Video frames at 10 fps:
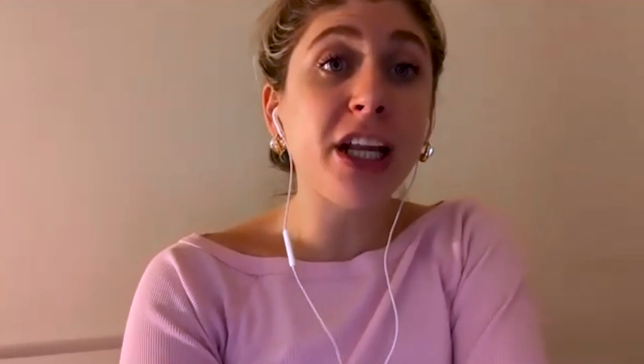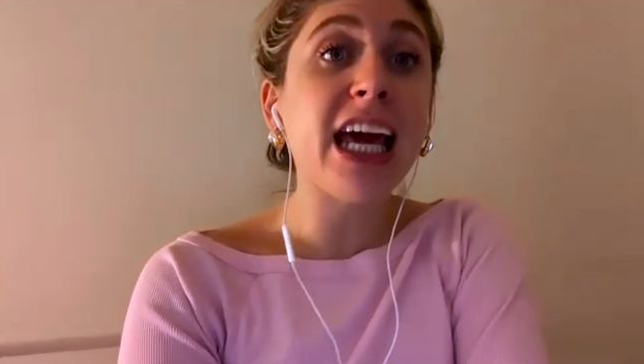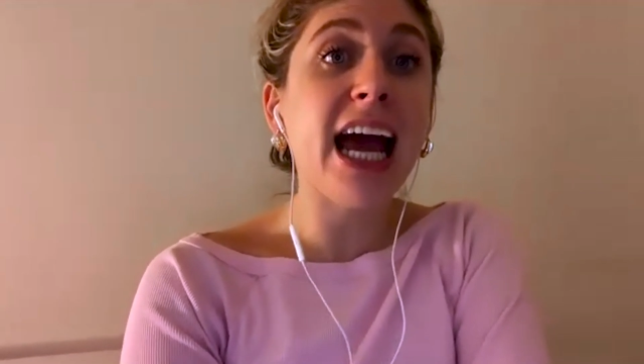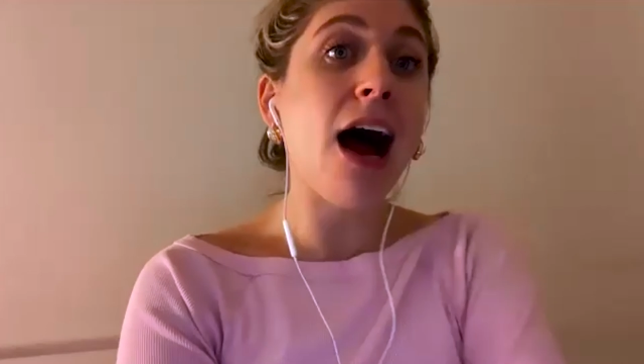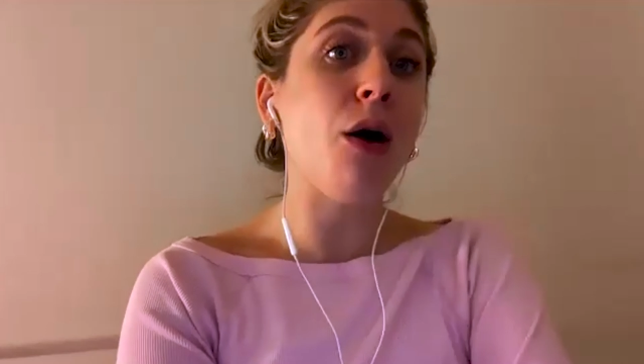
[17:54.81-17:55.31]
it
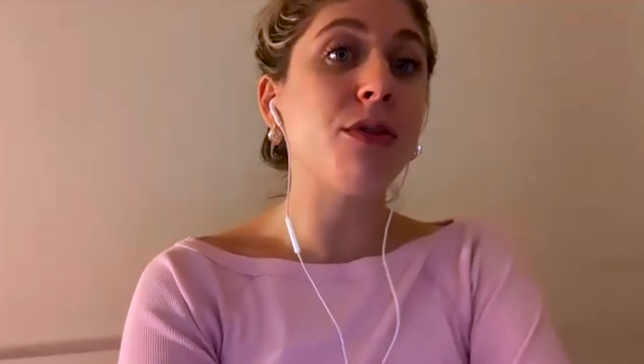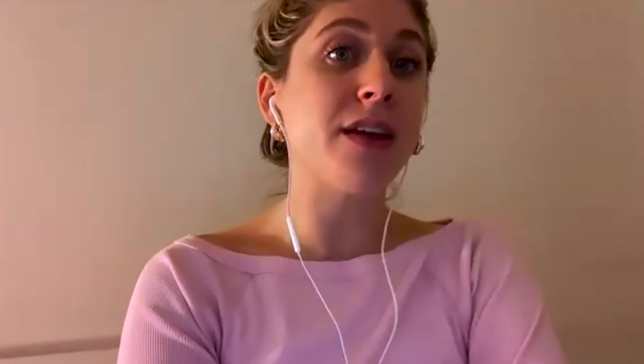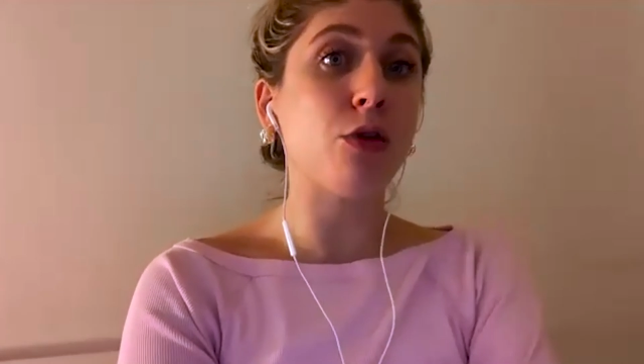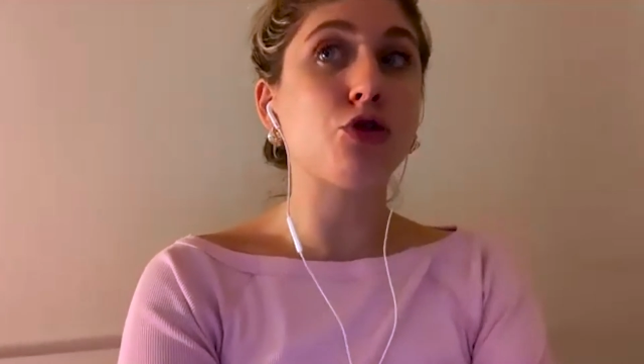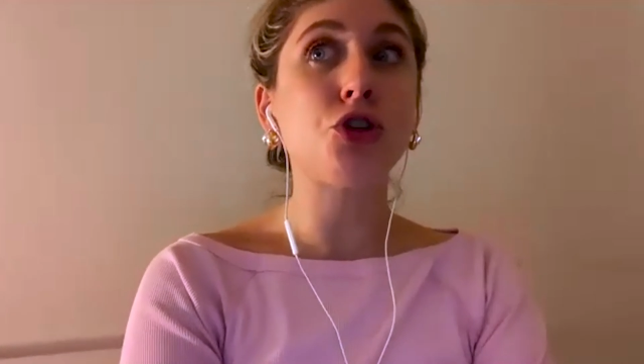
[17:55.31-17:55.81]
out
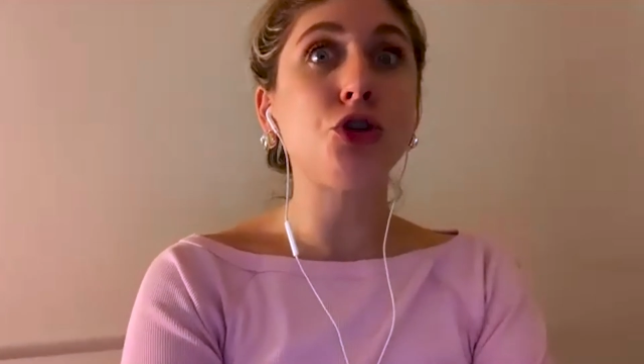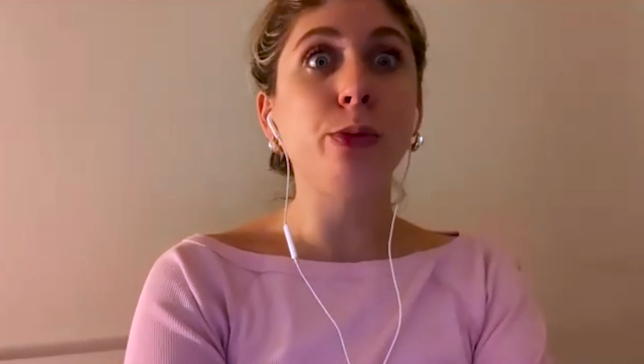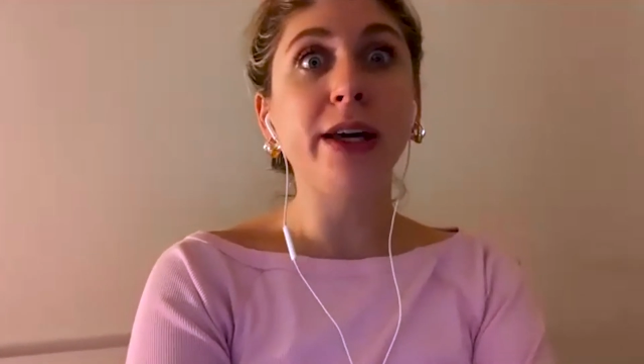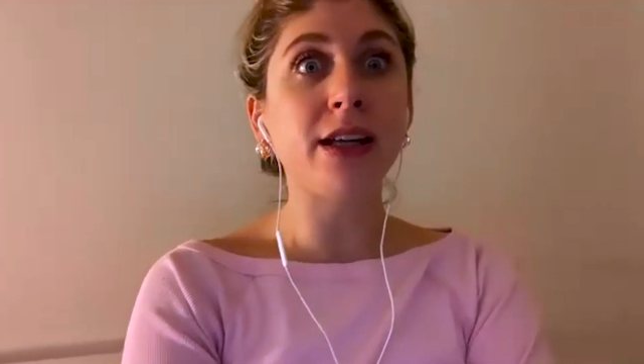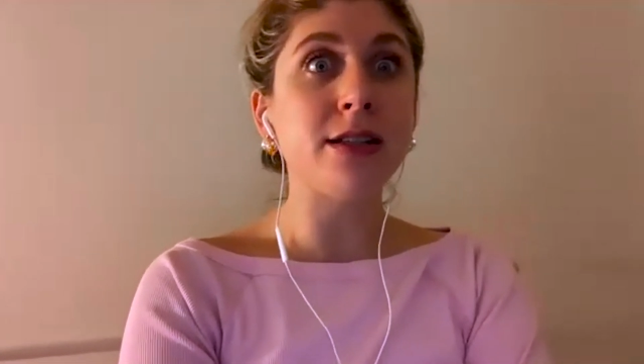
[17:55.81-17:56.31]
there to be
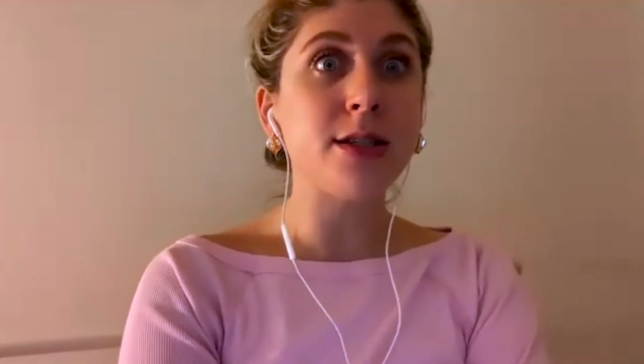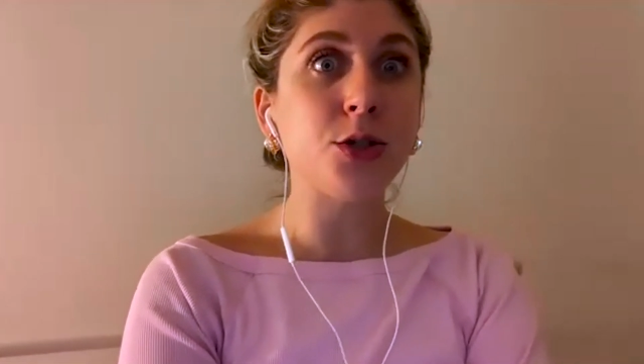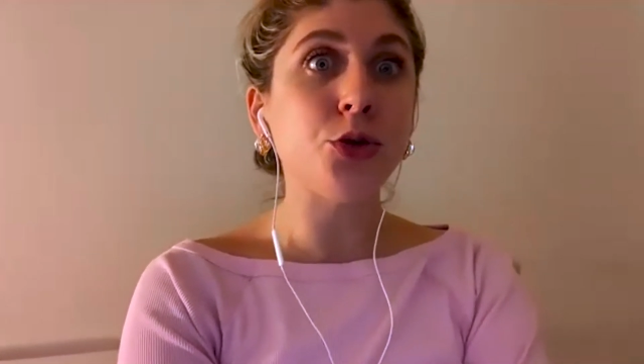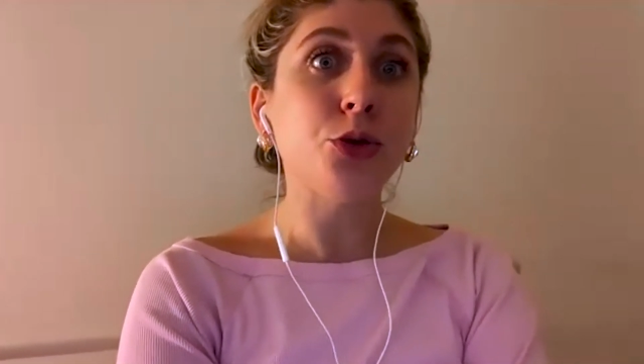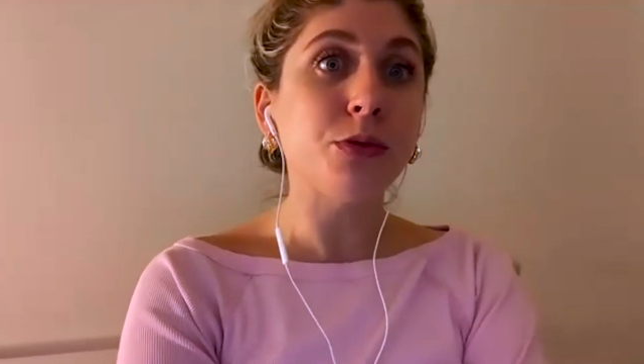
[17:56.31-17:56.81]

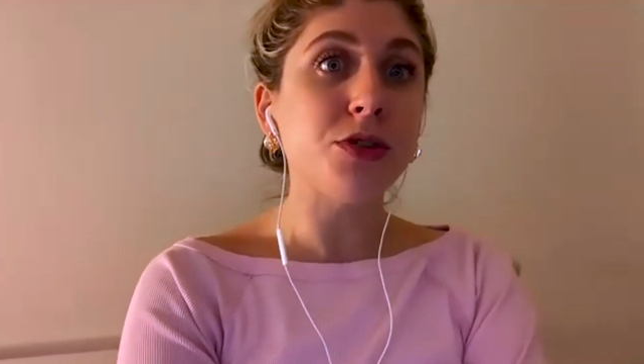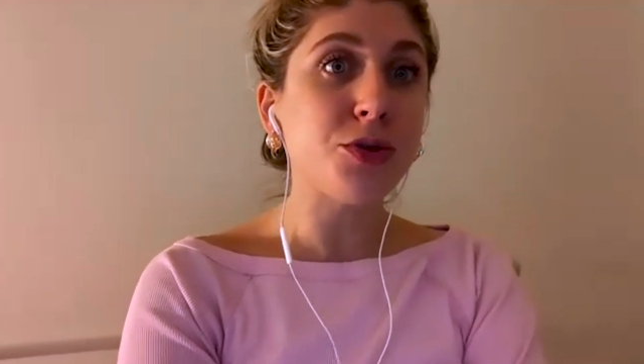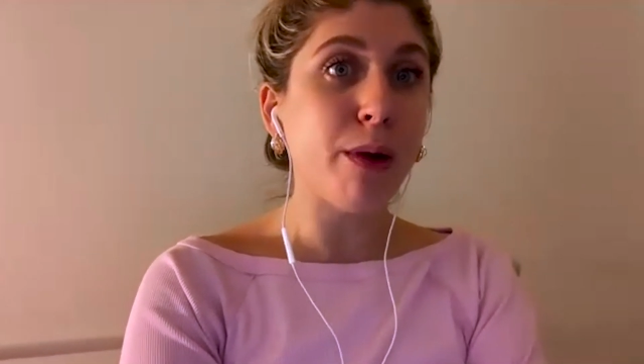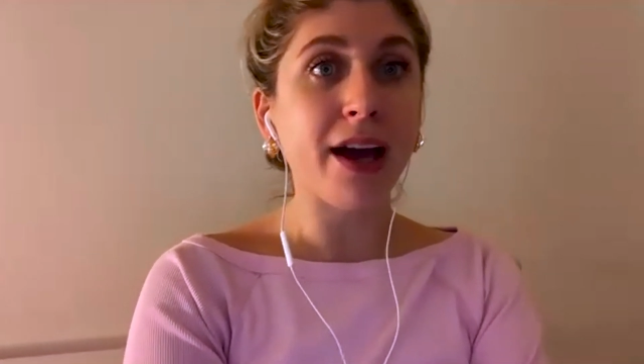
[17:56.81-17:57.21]
consumed by